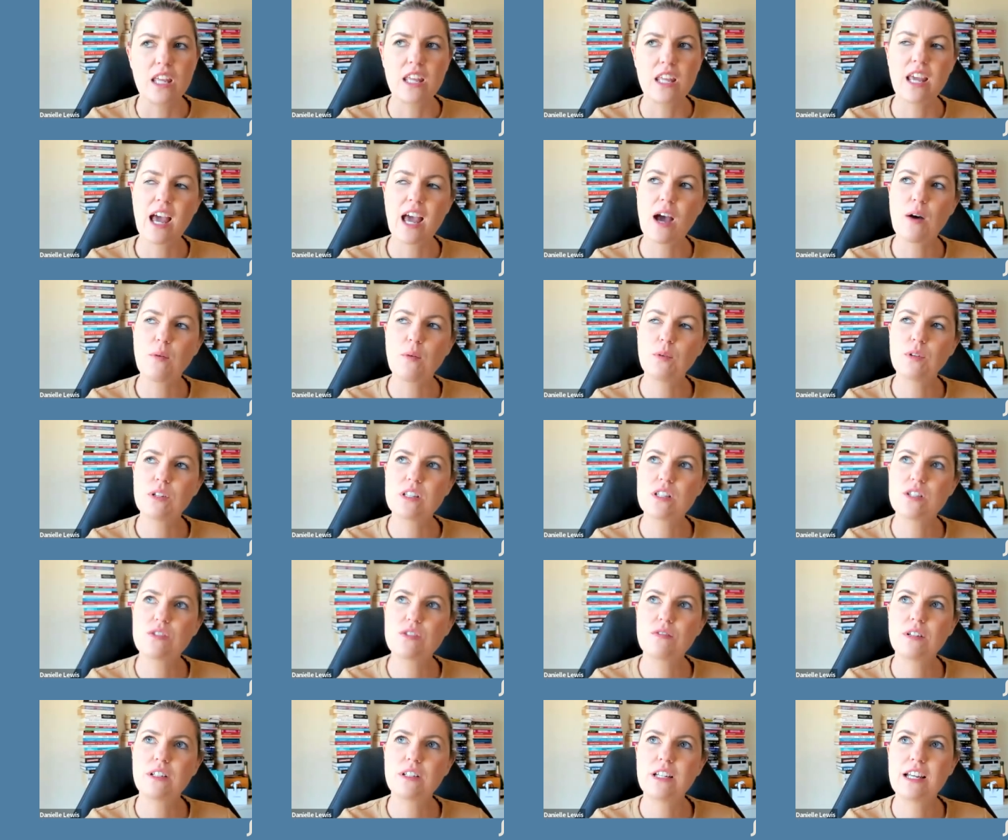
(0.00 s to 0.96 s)
yeah, well,
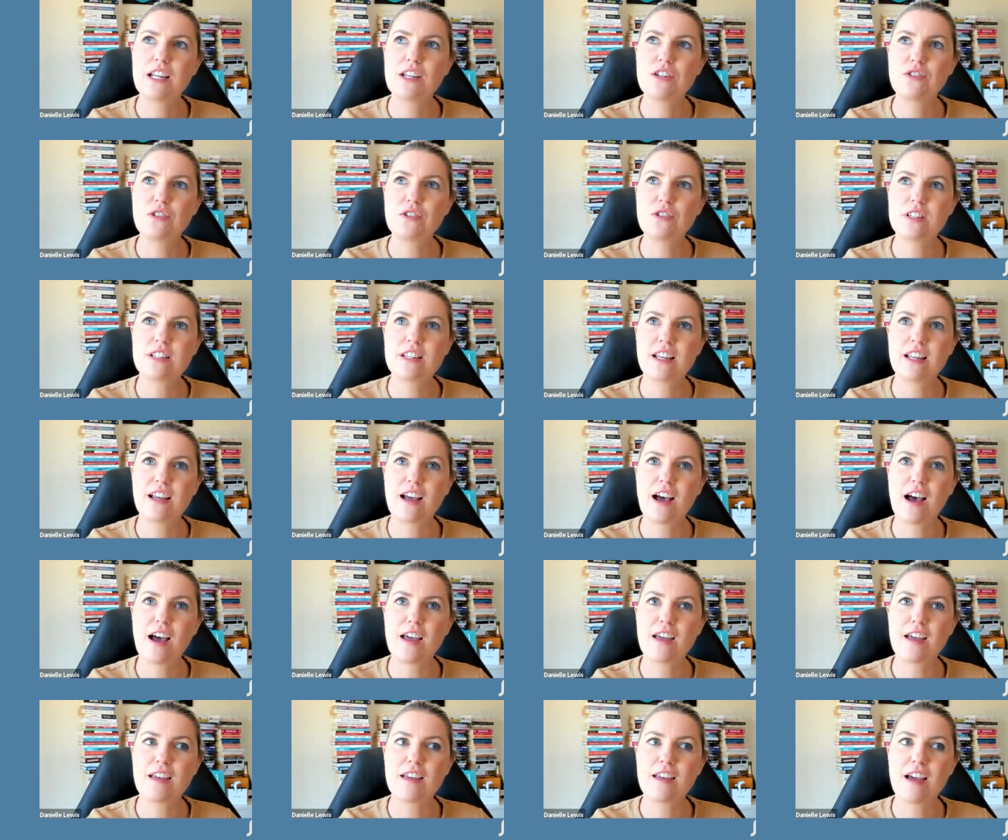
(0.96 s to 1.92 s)
it's really interesting.
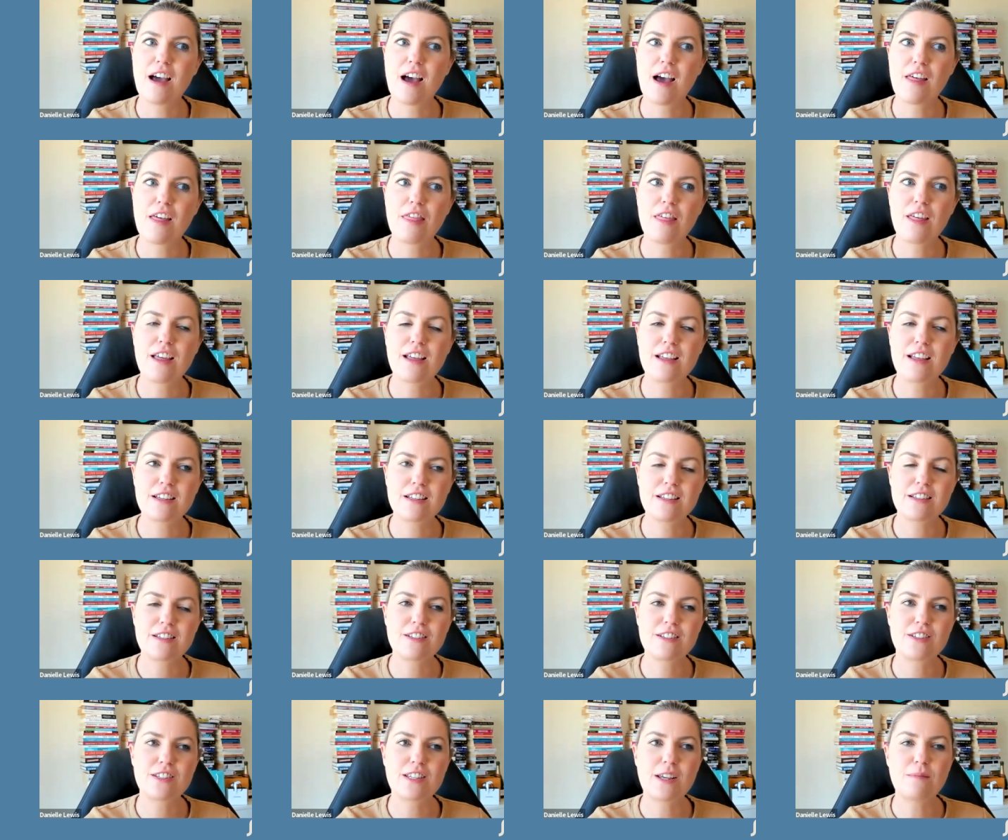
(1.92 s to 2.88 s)
I I think
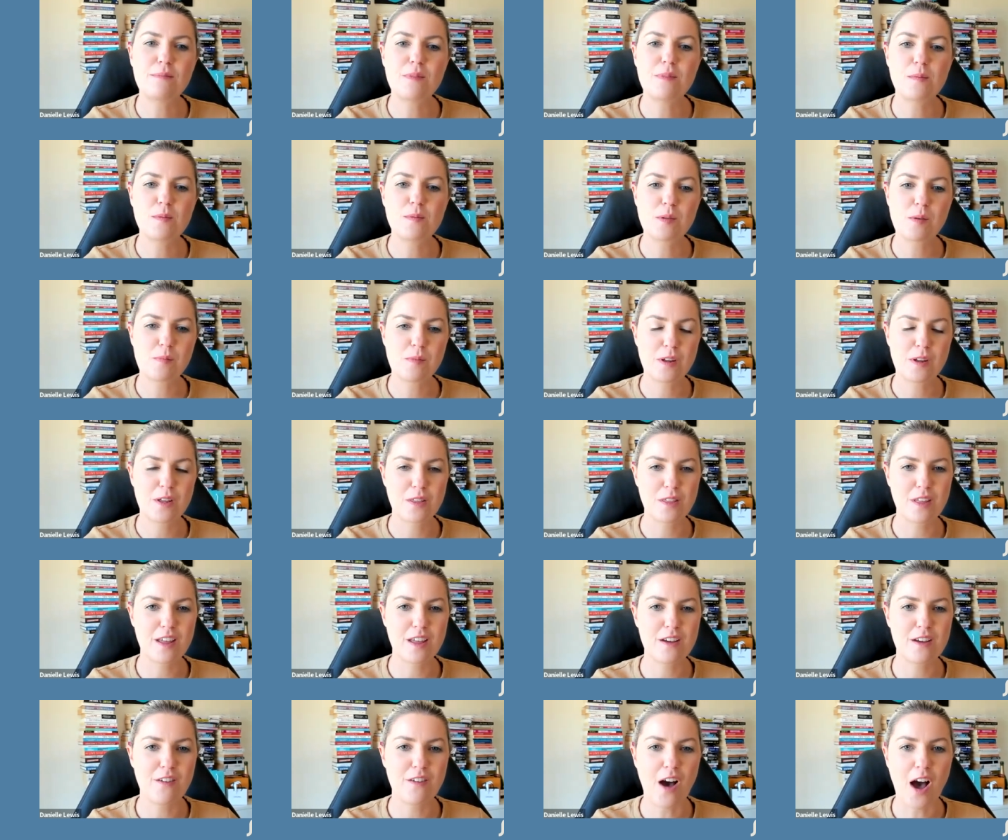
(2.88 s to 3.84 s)
sometimes when you
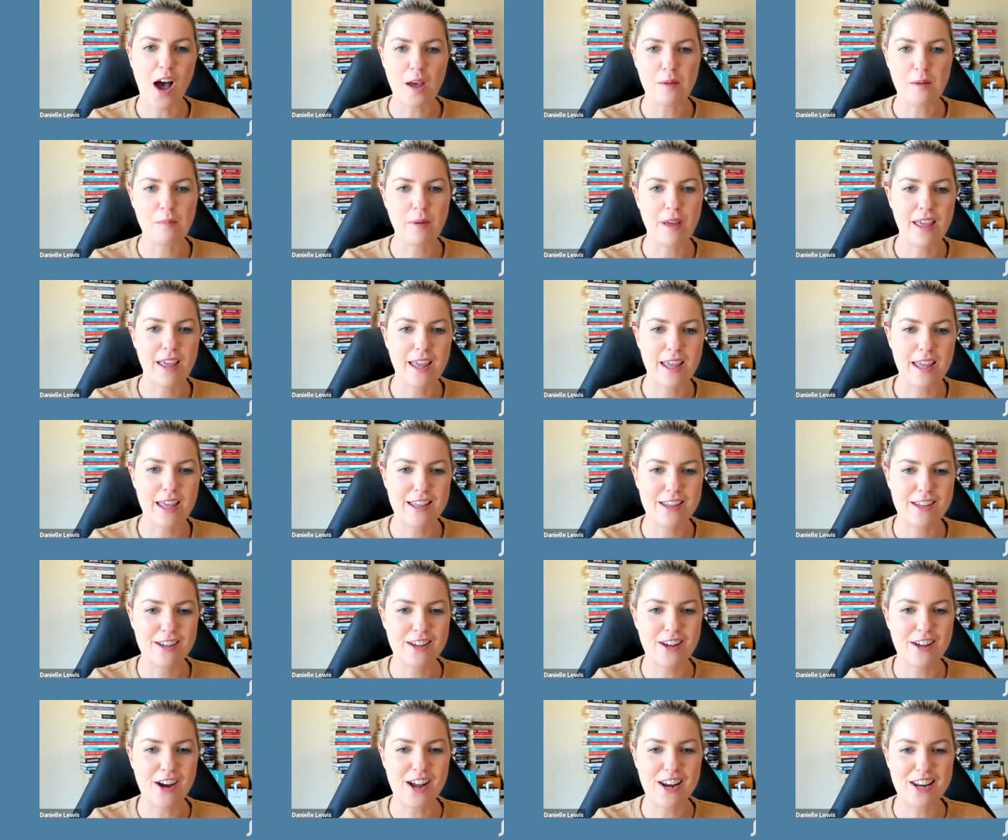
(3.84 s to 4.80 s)
think of IP,
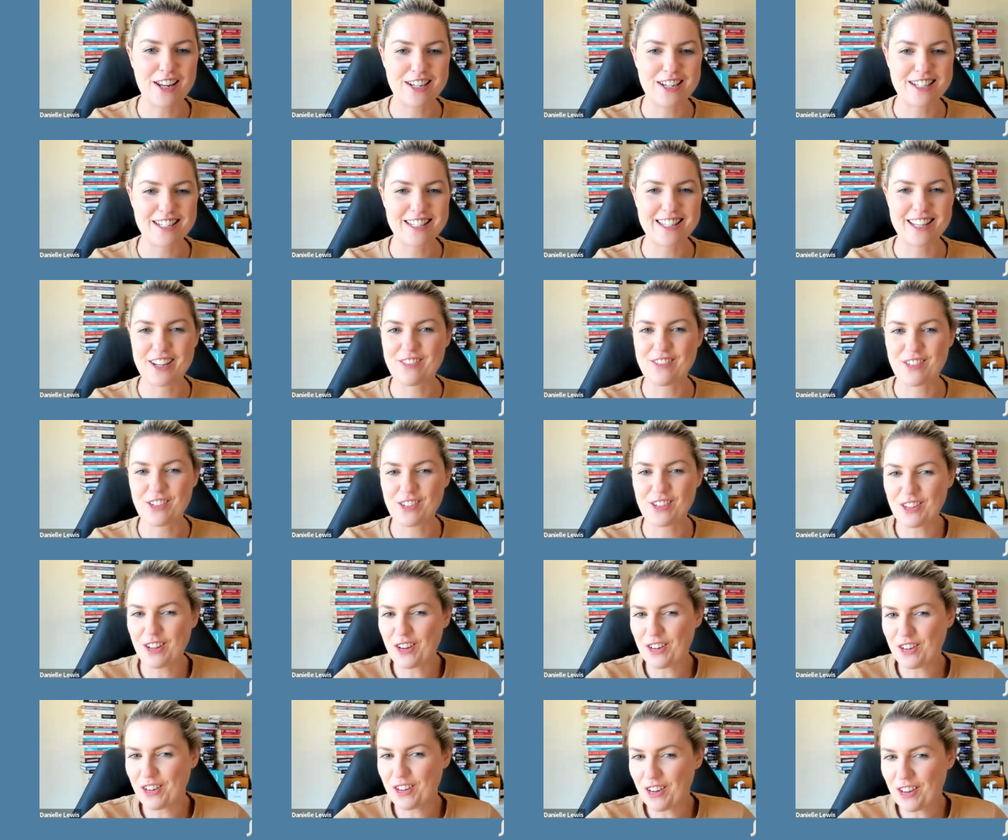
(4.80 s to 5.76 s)
you kind of just think of your
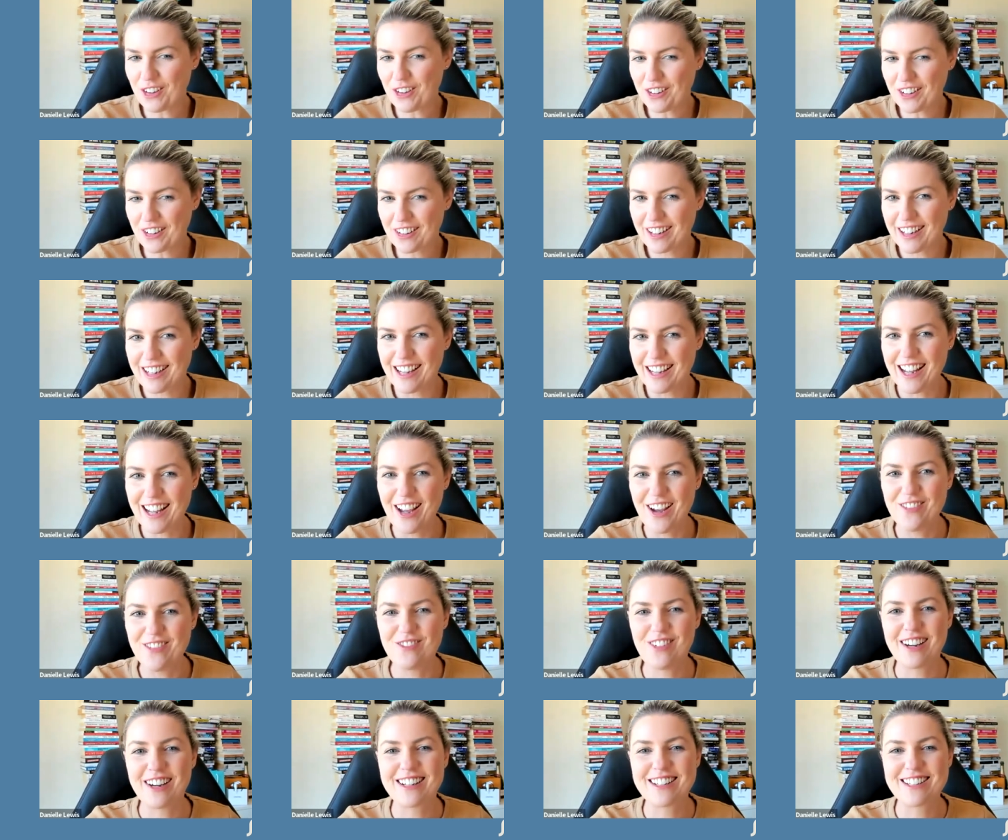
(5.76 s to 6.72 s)
logo,
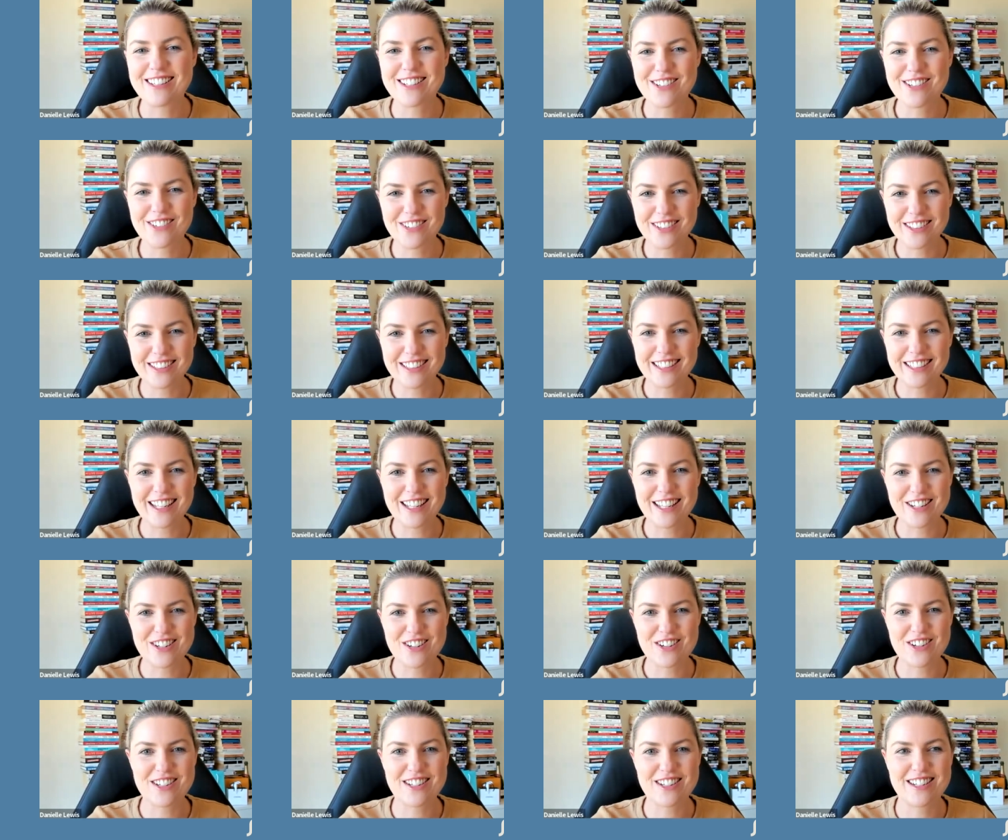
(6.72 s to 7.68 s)
but it's really
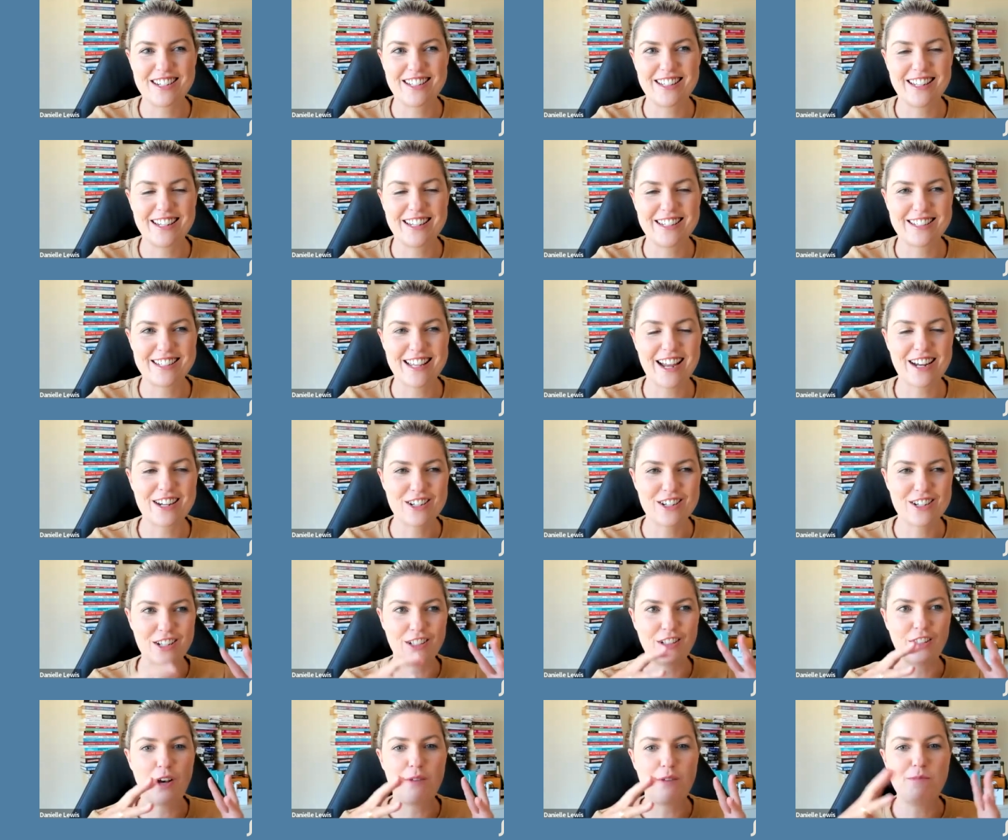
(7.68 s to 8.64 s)
interesting that it's
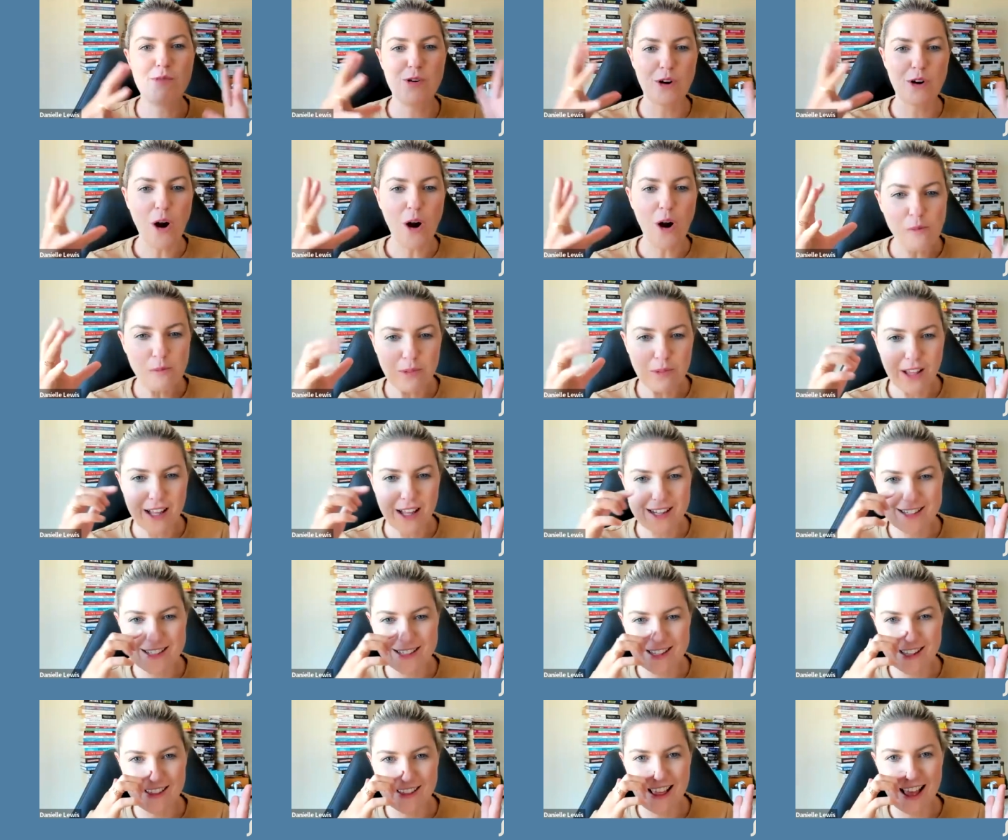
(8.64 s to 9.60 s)
actually a lot more
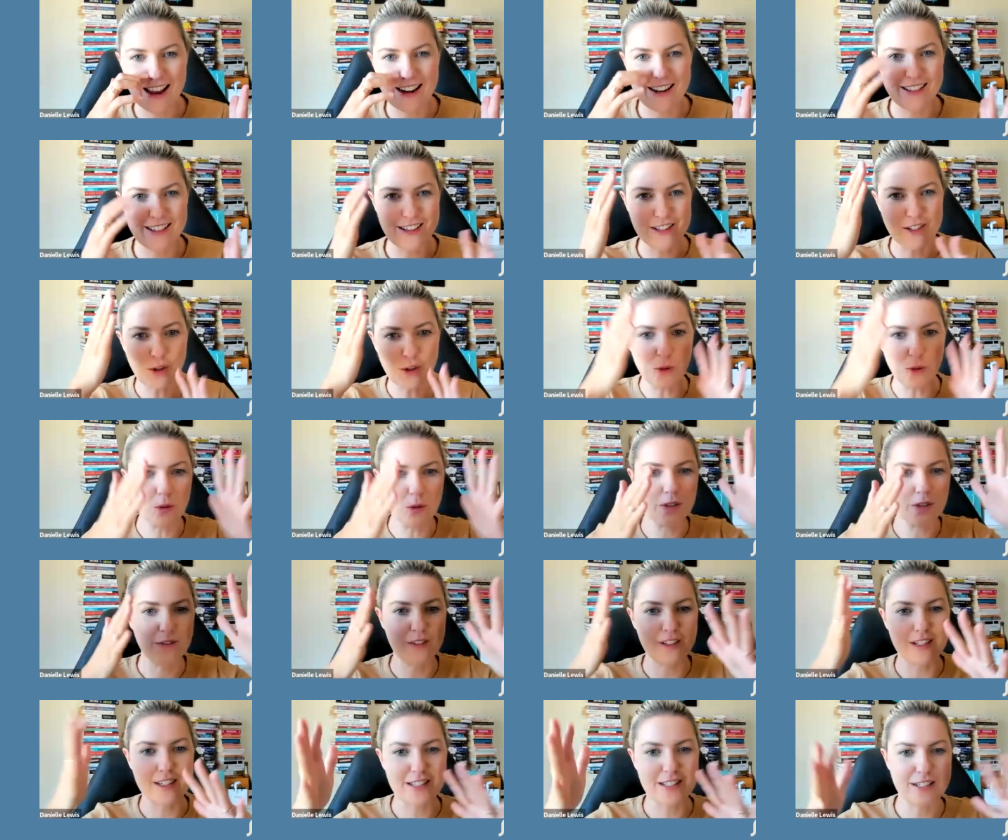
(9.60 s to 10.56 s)
complex than that, and there's all
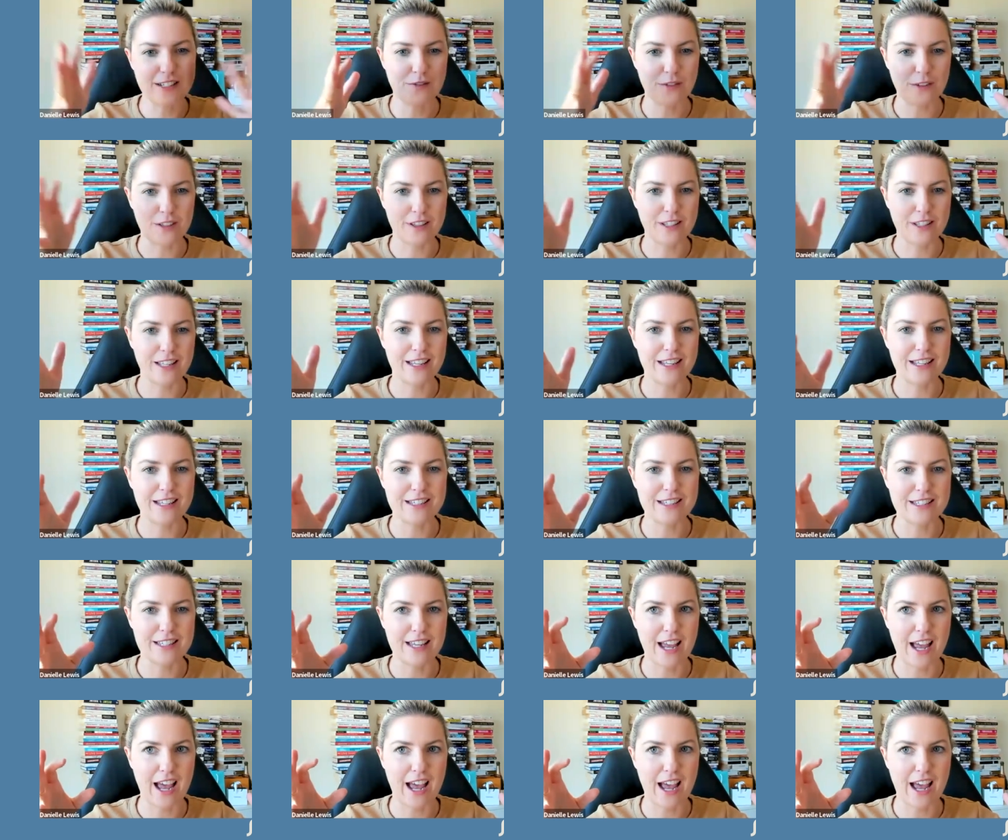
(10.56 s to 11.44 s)
of these different things.